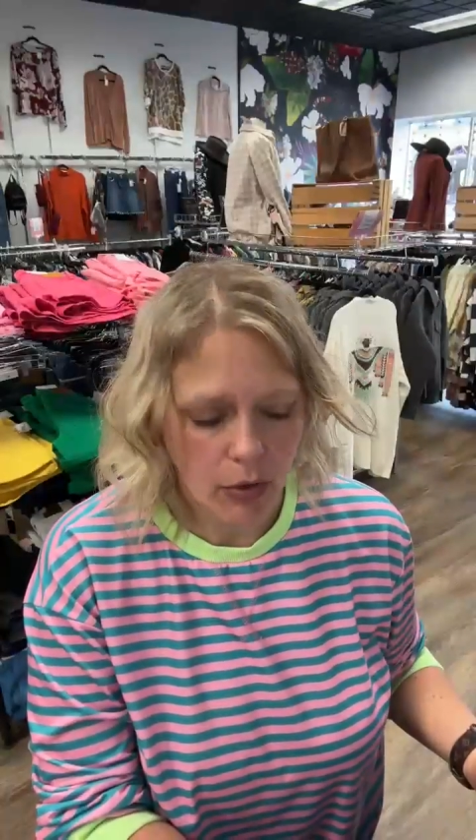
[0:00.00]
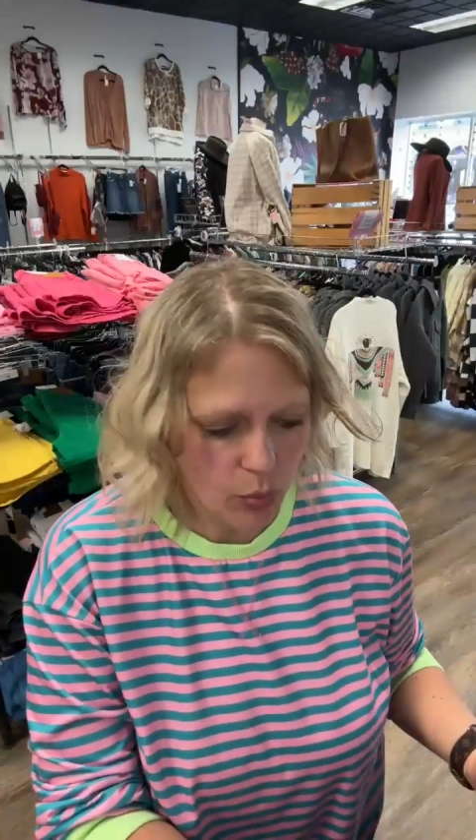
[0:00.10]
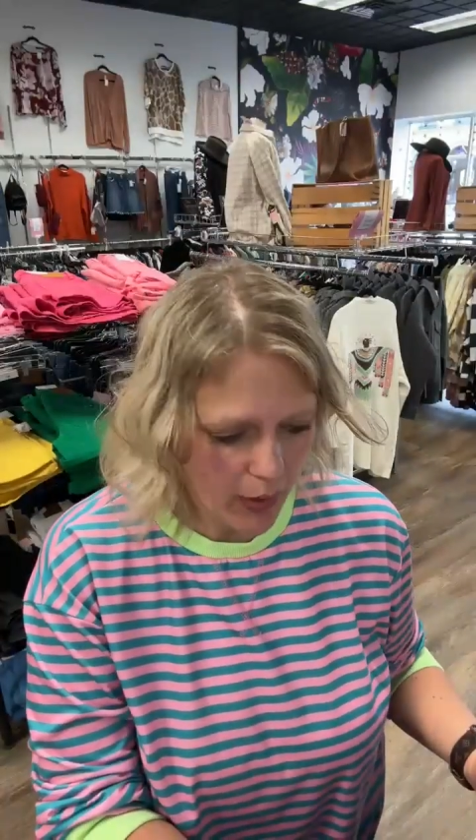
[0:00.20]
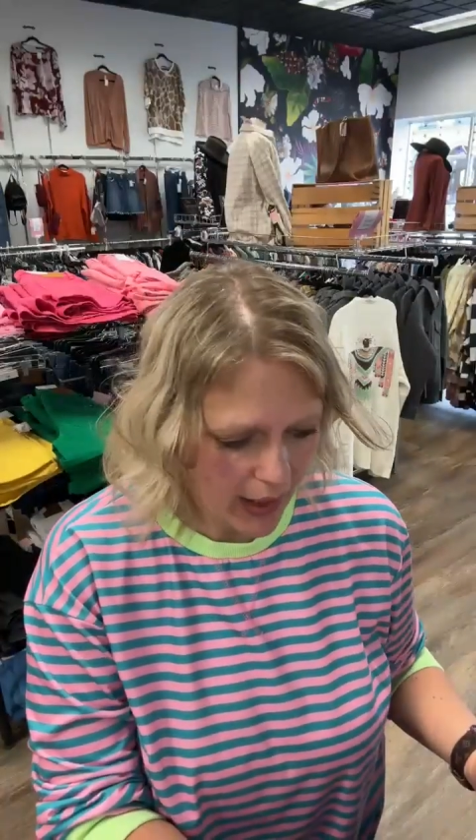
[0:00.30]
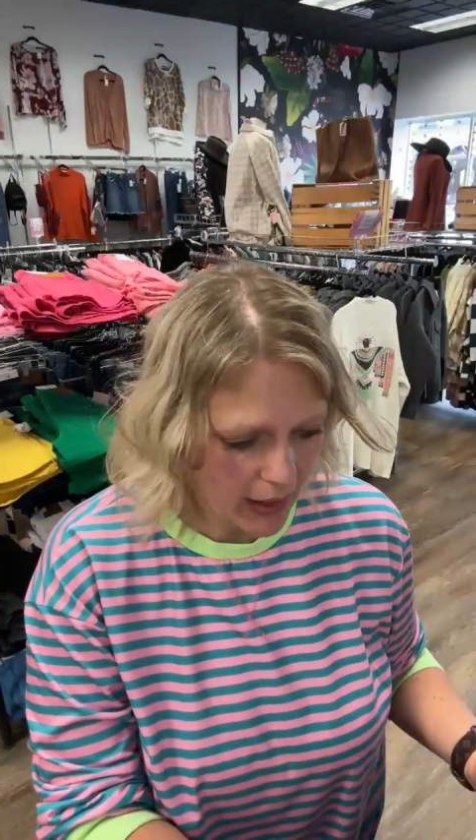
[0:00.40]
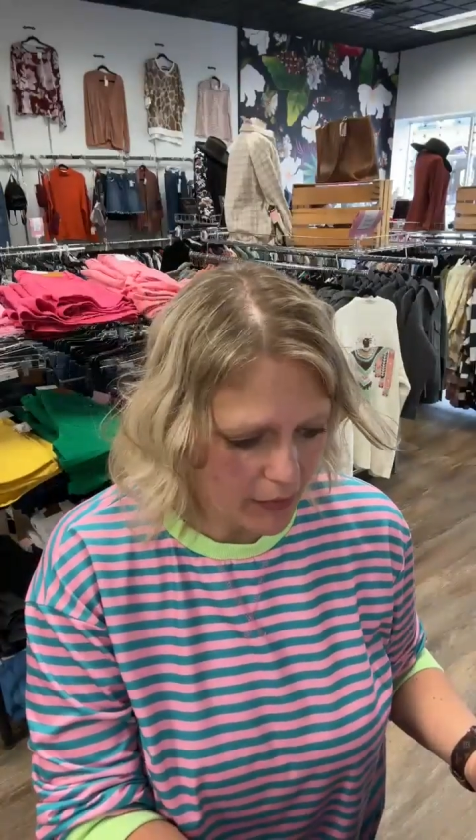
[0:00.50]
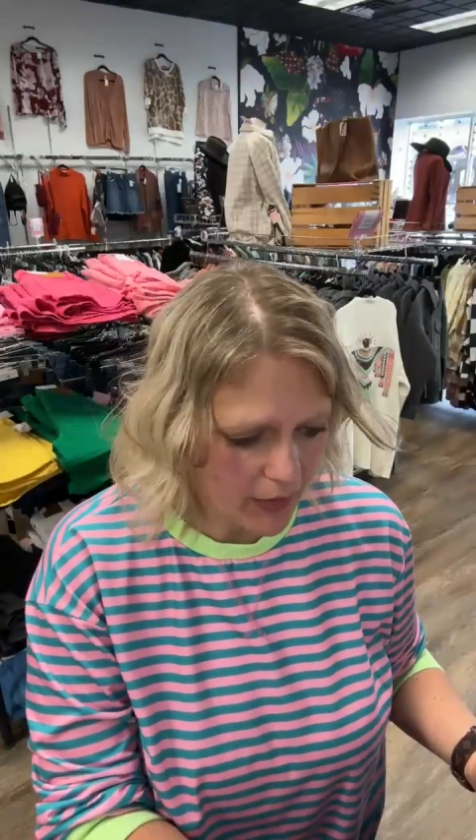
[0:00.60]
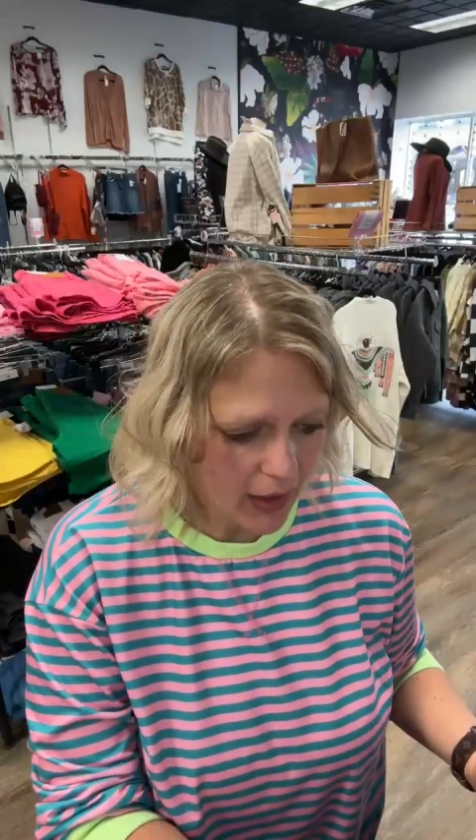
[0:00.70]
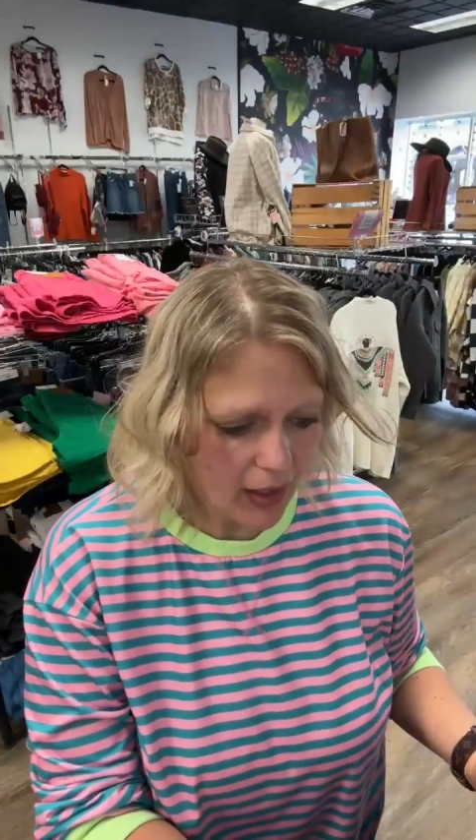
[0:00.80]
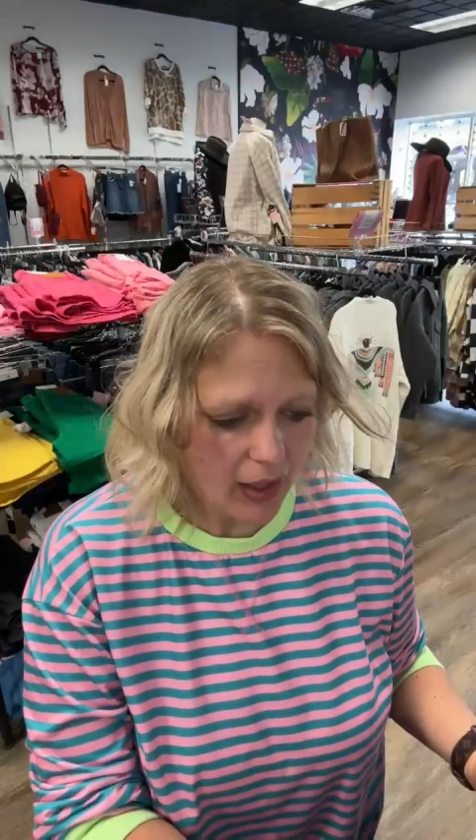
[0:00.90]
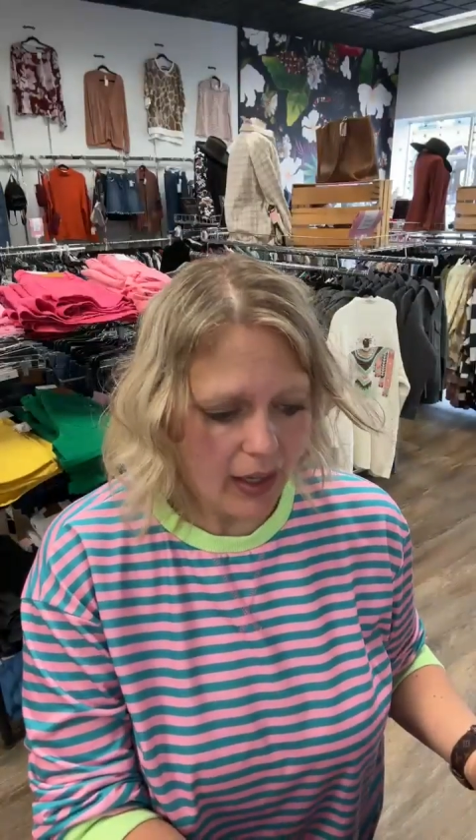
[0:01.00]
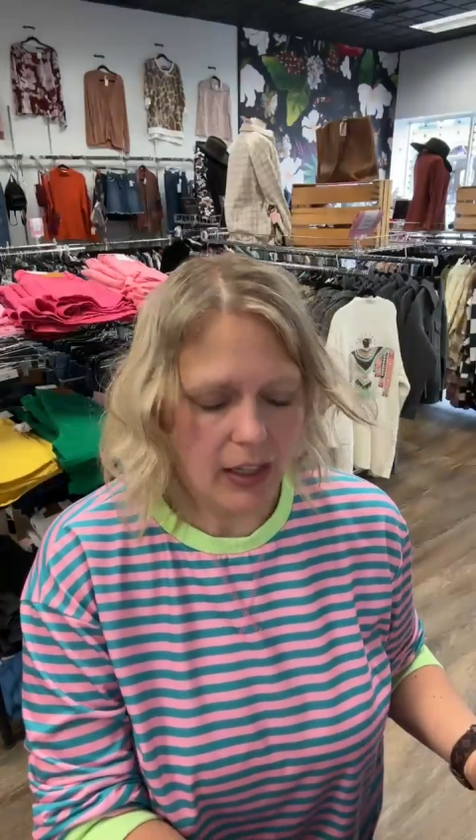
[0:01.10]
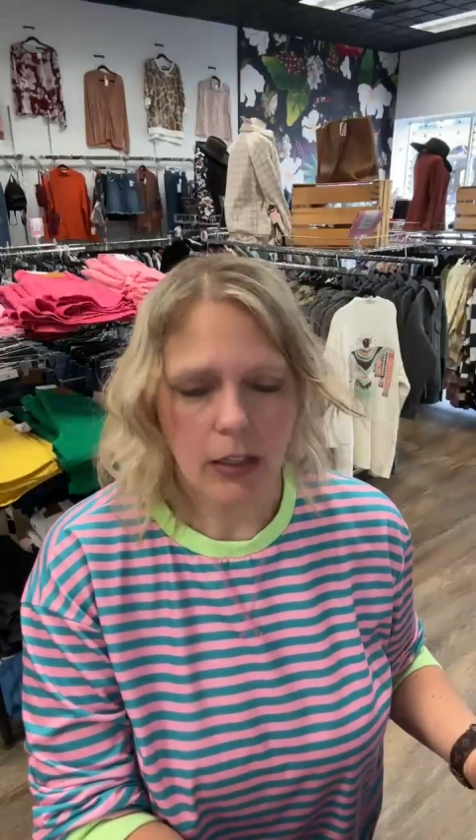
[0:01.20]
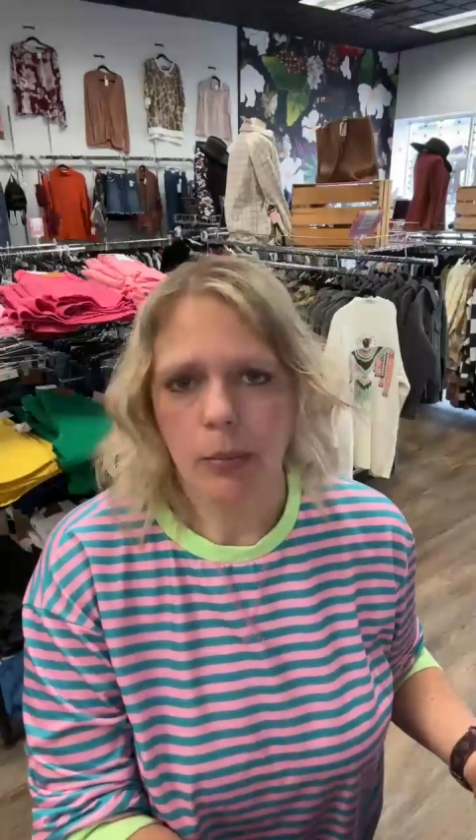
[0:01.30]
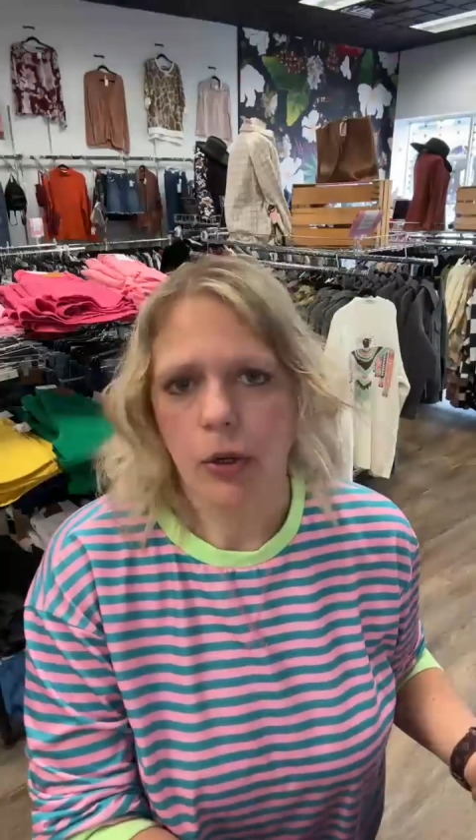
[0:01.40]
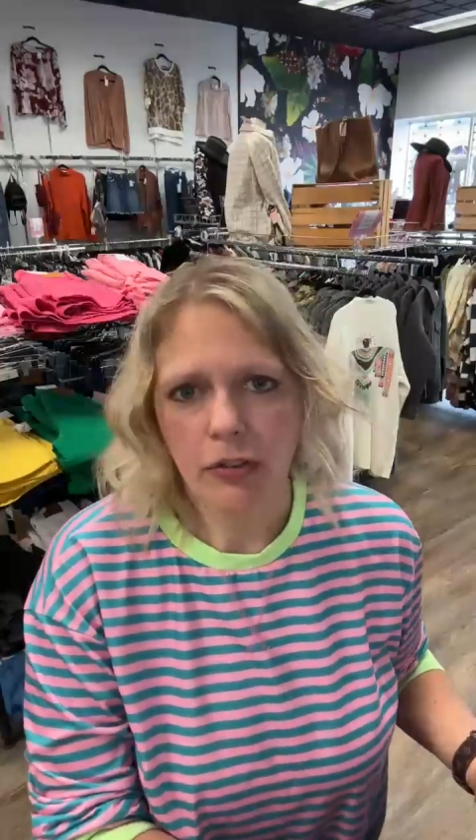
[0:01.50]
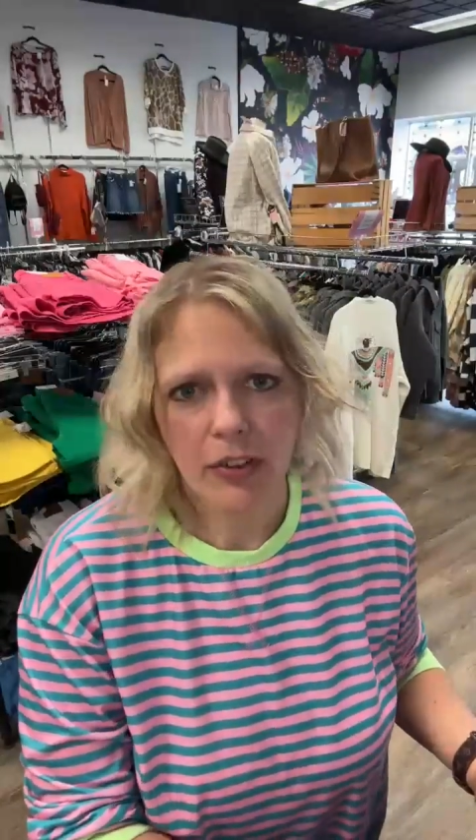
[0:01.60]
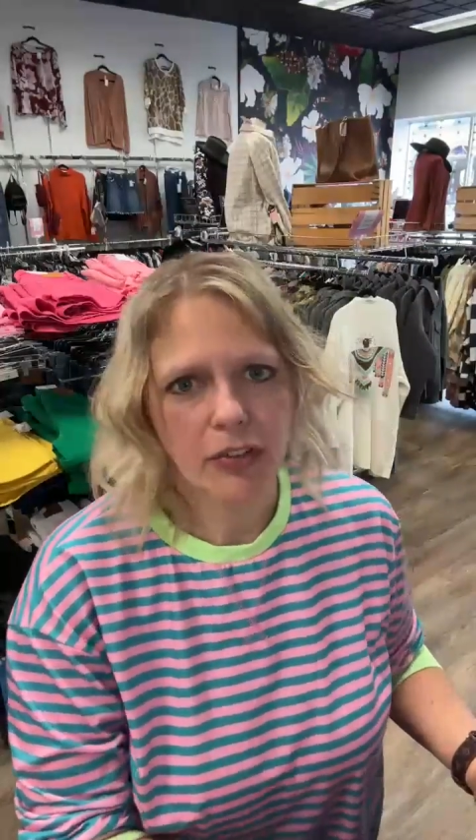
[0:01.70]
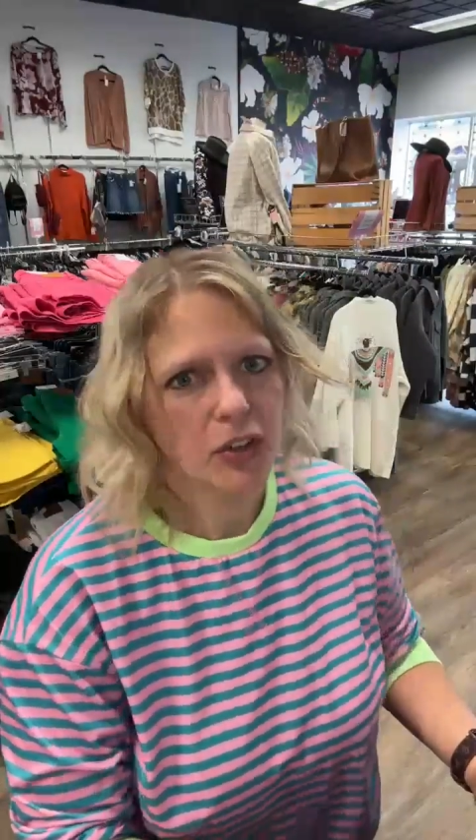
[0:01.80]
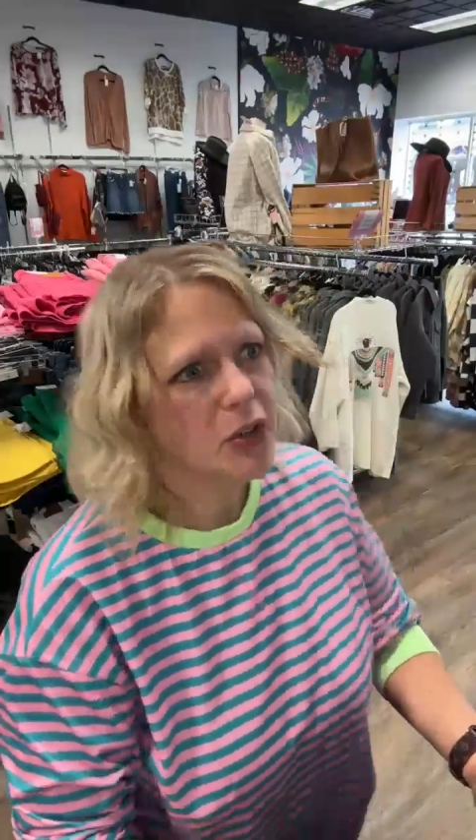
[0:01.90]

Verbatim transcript: arrived and are perfect for